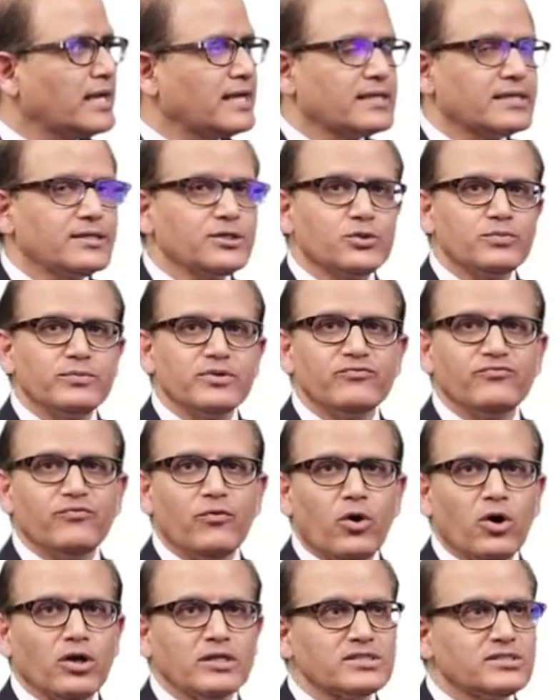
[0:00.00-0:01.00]
likely to be
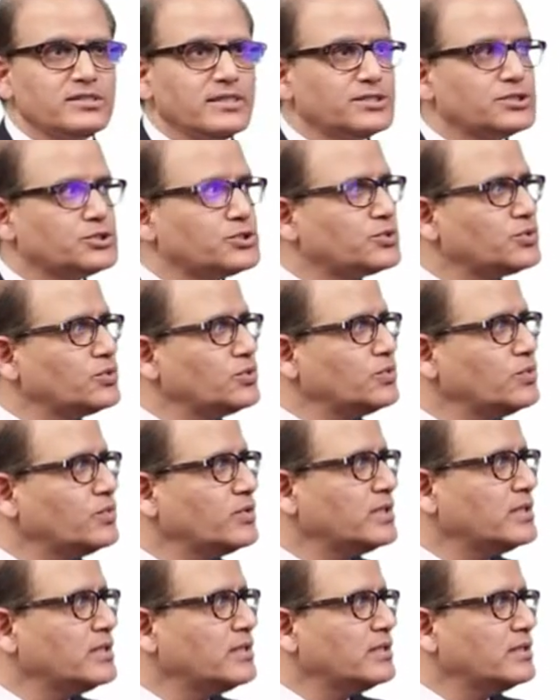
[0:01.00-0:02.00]
false than true,
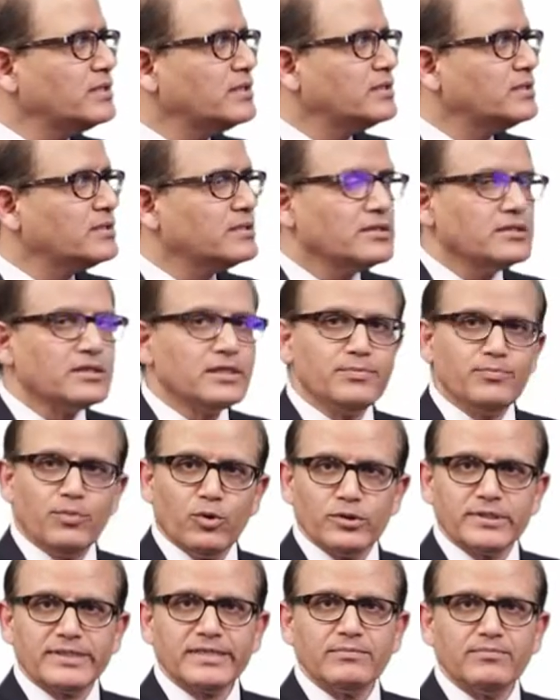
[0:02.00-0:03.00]

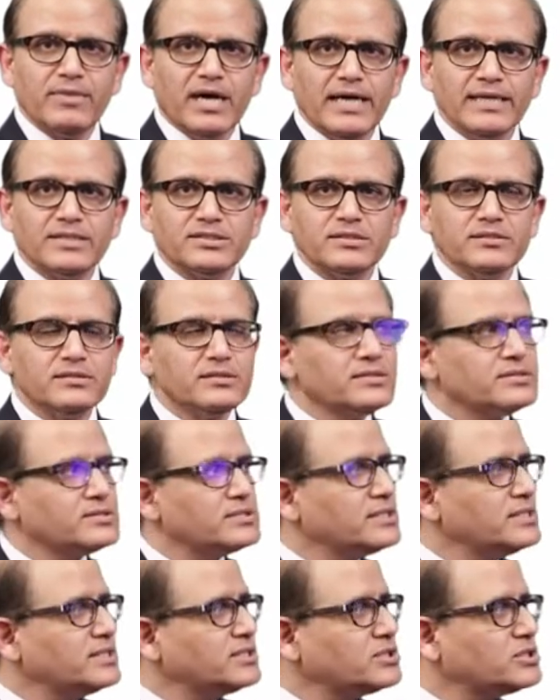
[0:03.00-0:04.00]
reporting bias in the
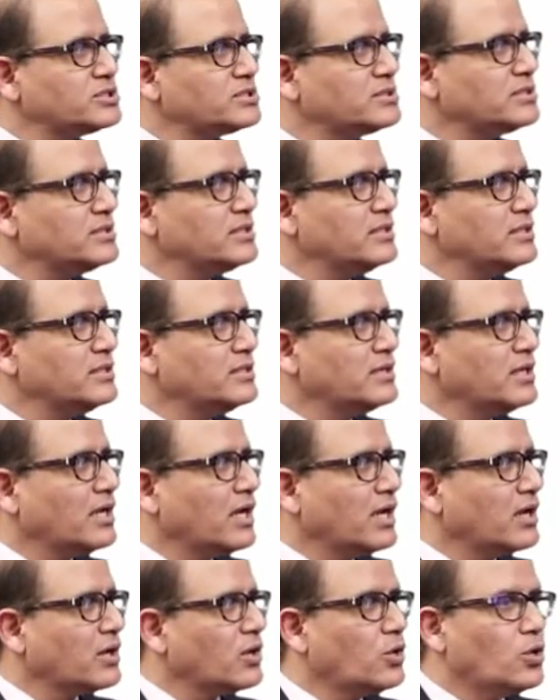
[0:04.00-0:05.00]
research,
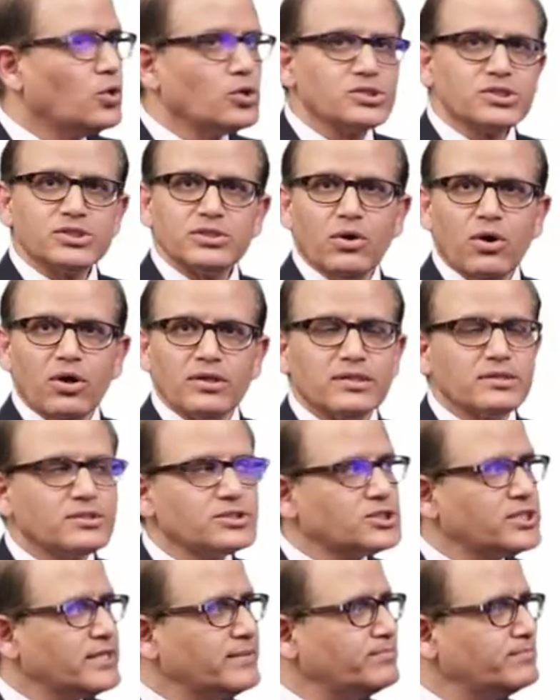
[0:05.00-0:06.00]
ghost
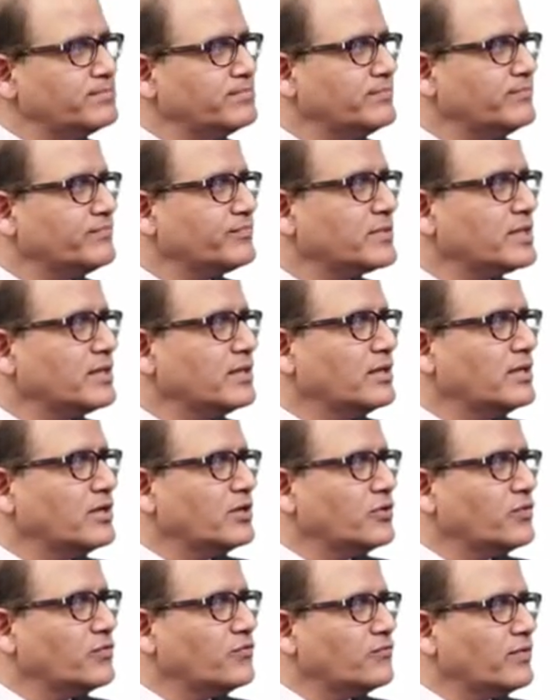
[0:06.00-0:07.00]
authorship,
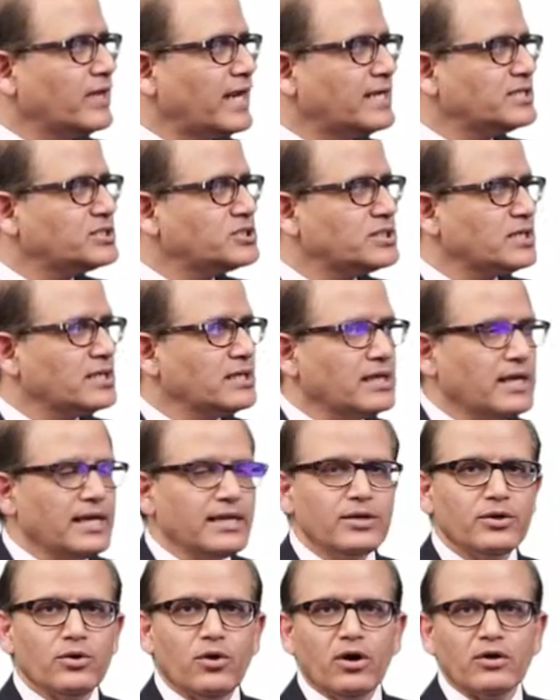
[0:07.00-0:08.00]
financial
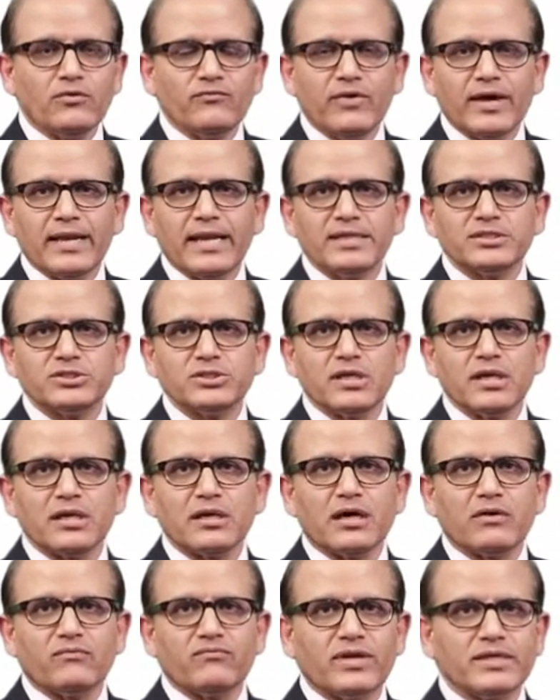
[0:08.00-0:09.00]
and non-financial
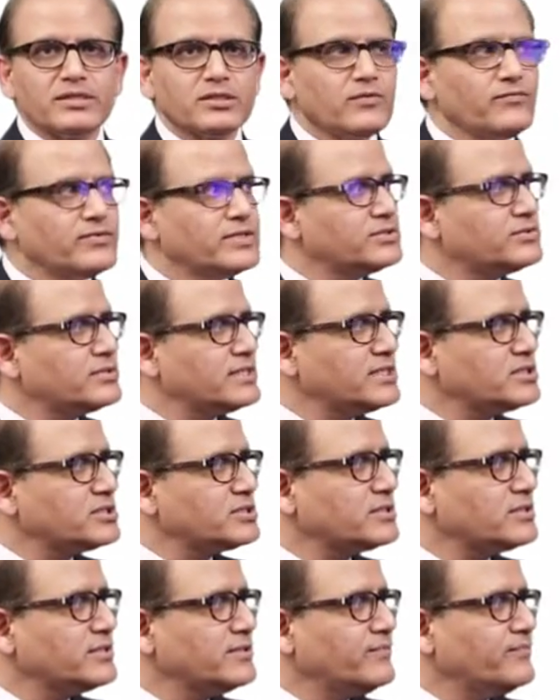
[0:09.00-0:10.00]
conflict of
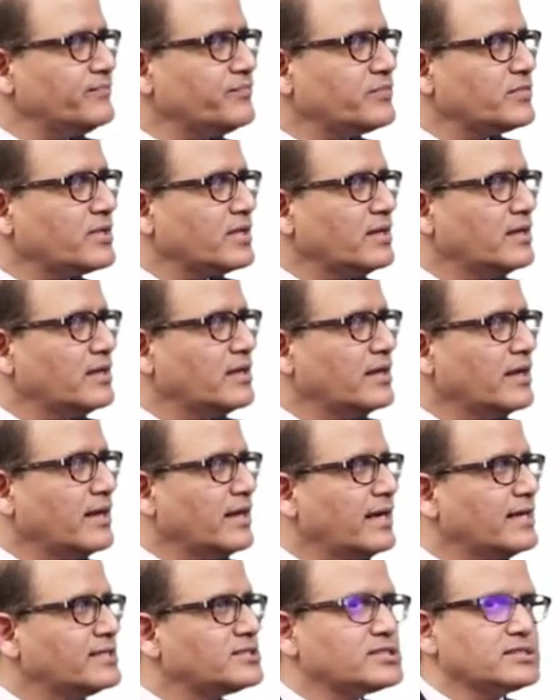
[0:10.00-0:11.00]
interest,
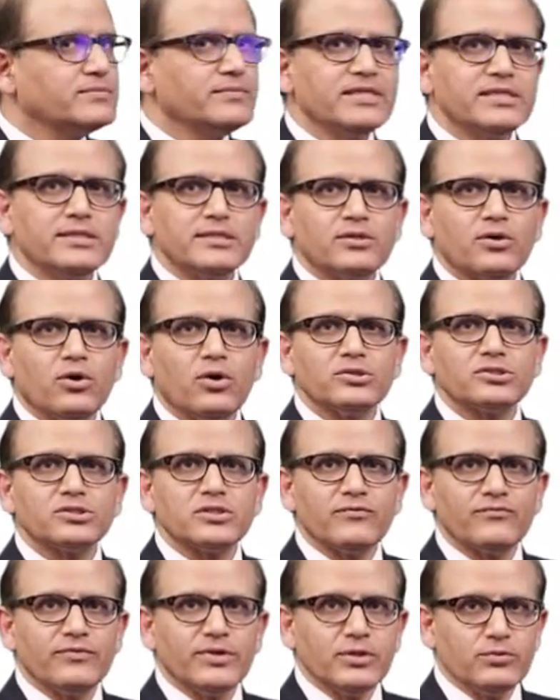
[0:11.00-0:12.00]
estimated cost
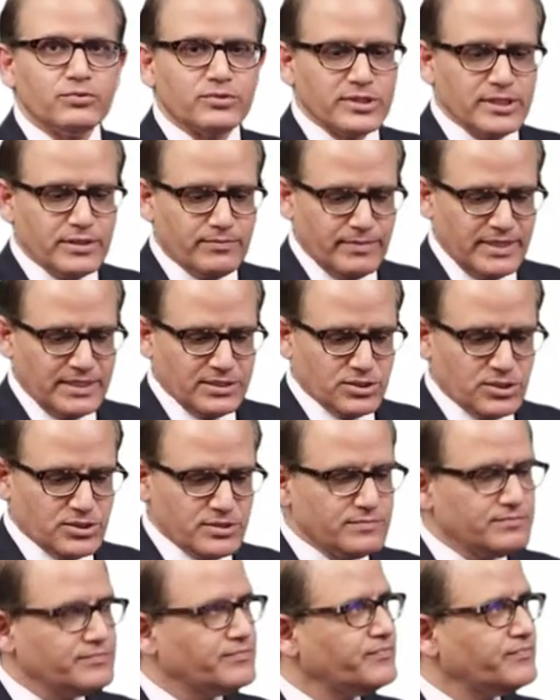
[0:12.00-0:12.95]
of new treatments,